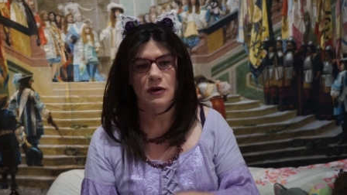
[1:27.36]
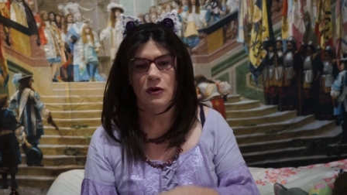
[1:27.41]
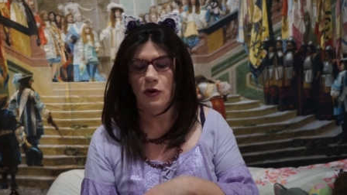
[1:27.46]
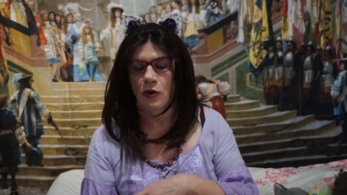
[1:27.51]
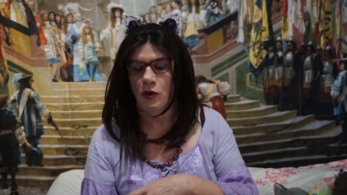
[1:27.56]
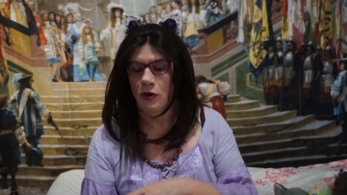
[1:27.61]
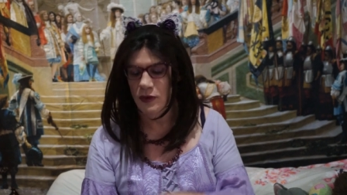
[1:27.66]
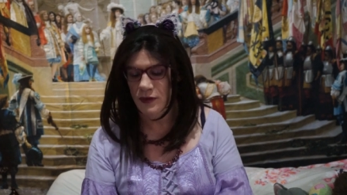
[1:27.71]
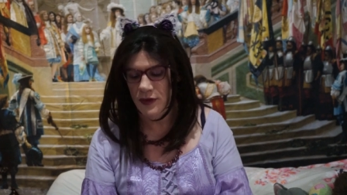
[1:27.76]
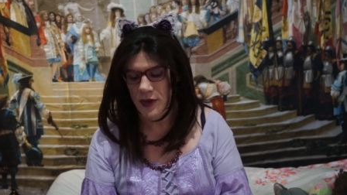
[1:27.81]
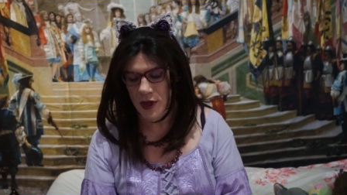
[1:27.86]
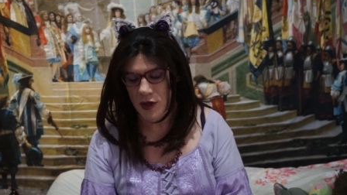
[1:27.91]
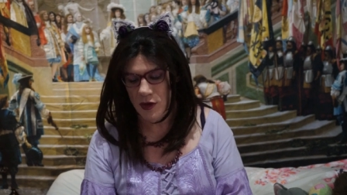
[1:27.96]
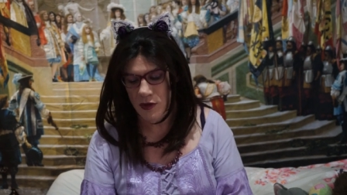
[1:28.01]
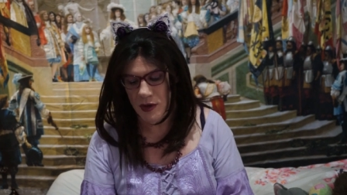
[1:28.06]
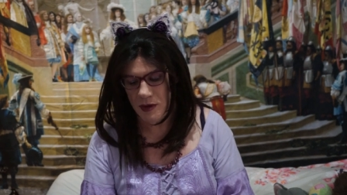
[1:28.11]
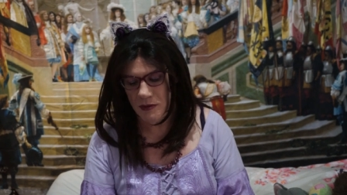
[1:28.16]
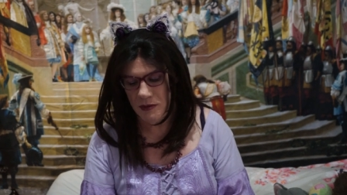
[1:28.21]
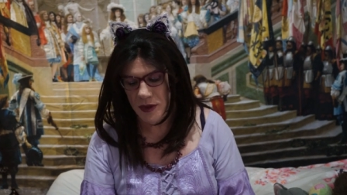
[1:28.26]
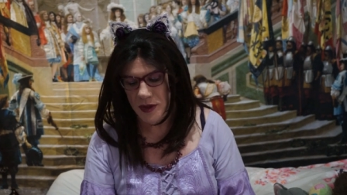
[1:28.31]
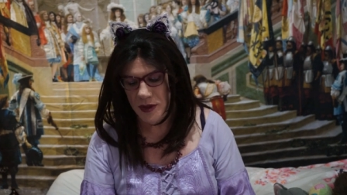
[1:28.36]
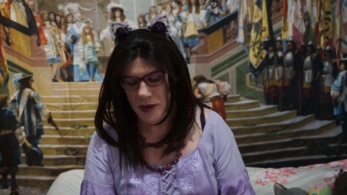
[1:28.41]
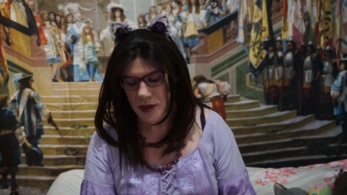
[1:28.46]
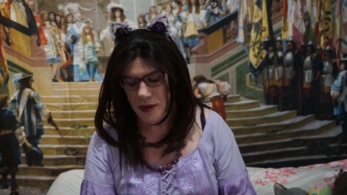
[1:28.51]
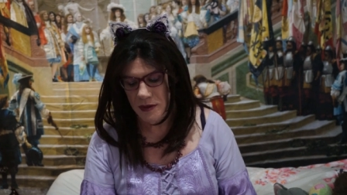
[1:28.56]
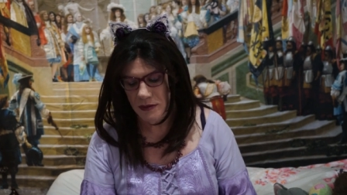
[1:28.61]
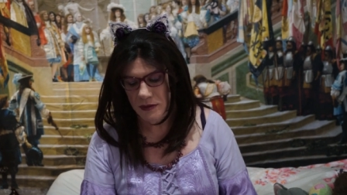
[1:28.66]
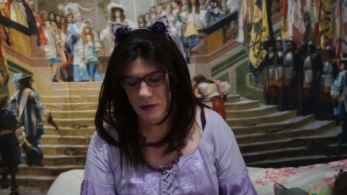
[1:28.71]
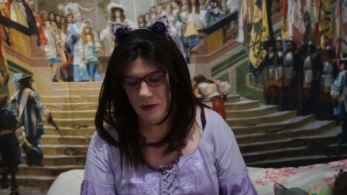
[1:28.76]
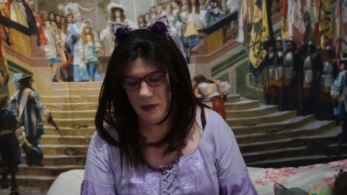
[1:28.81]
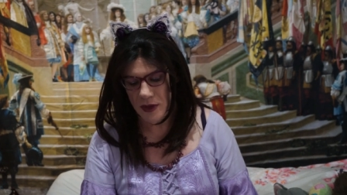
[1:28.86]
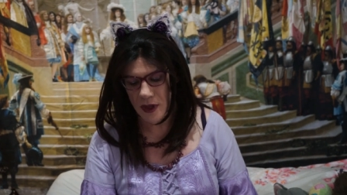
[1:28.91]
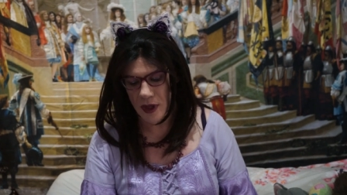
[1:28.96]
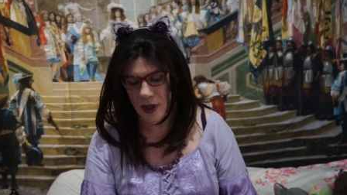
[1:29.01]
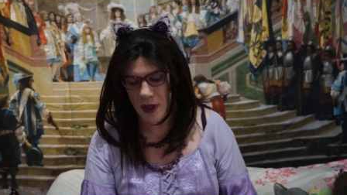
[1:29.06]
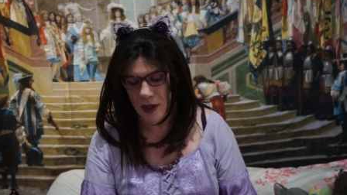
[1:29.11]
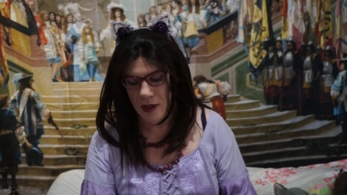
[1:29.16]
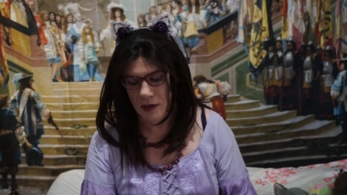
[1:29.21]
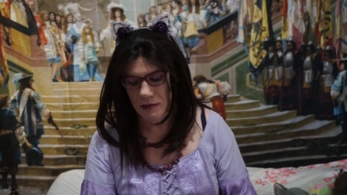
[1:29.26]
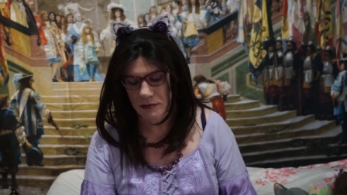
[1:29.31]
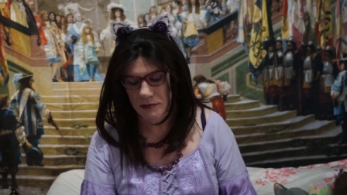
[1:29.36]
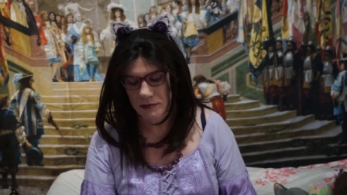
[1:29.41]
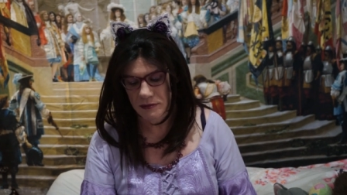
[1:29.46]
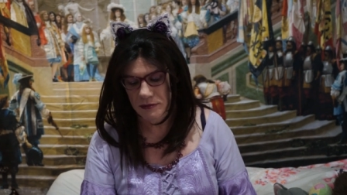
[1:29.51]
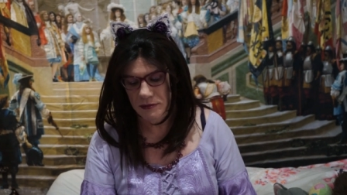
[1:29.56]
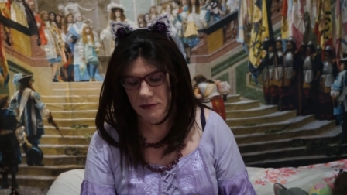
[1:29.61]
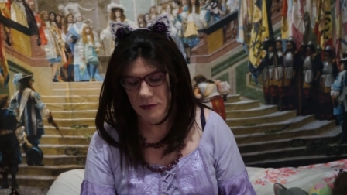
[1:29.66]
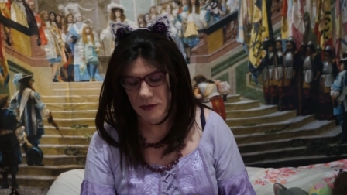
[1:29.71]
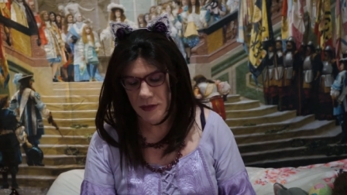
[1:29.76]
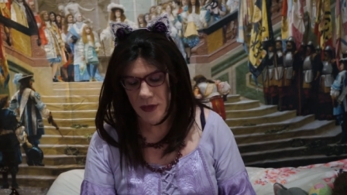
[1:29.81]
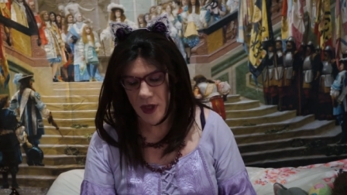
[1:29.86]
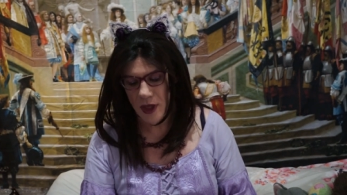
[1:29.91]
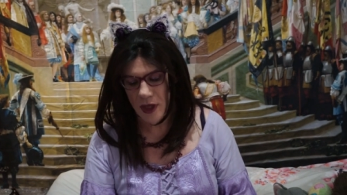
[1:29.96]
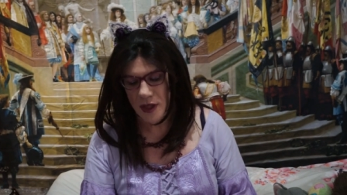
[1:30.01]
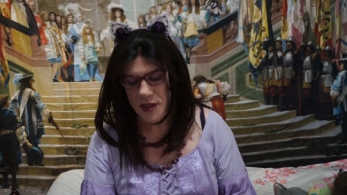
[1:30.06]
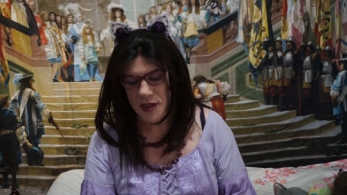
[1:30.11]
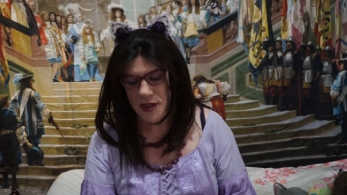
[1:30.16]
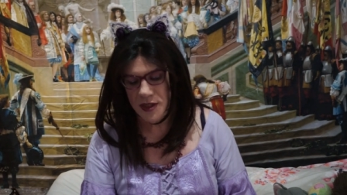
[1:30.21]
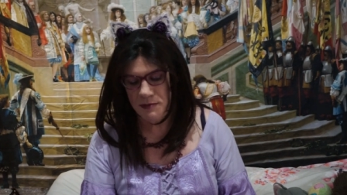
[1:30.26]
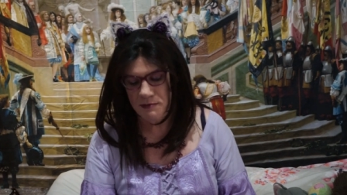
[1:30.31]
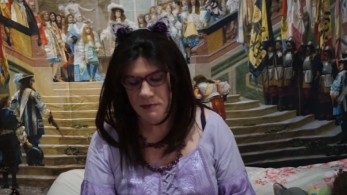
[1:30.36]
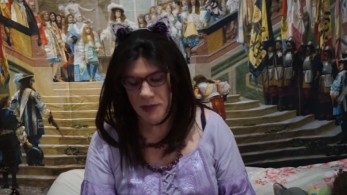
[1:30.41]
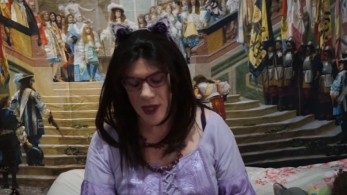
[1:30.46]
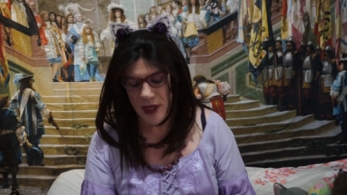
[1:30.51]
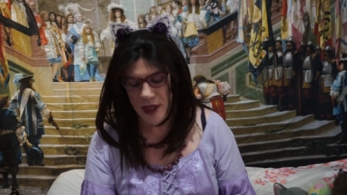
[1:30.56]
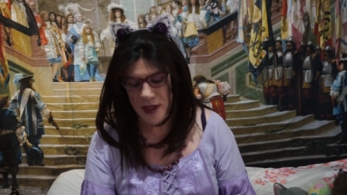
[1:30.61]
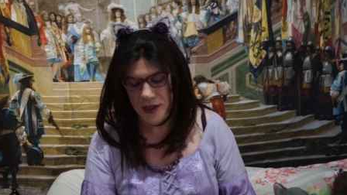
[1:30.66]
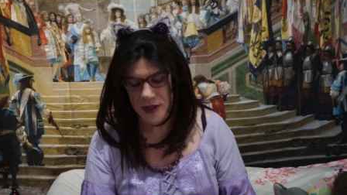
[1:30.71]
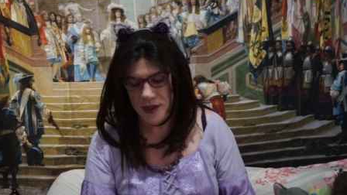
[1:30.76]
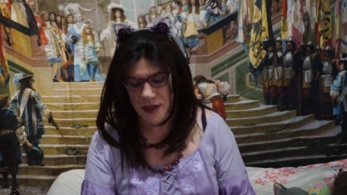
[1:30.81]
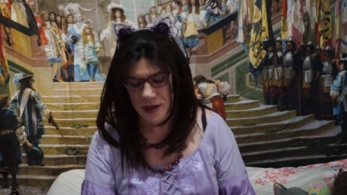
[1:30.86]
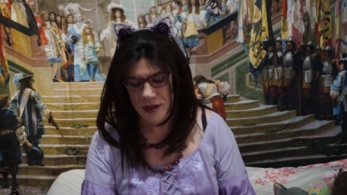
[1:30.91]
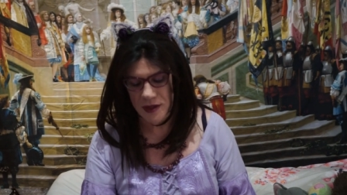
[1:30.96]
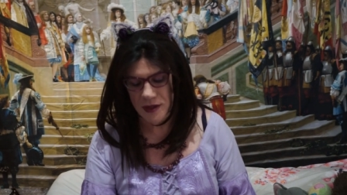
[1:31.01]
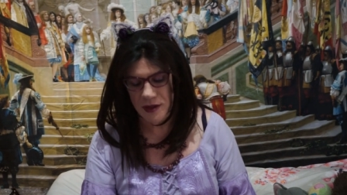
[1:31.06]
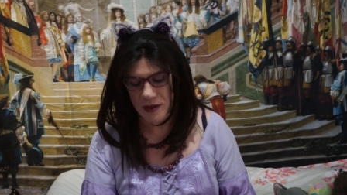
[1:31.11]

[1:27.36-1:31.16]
all of the equipment, um, space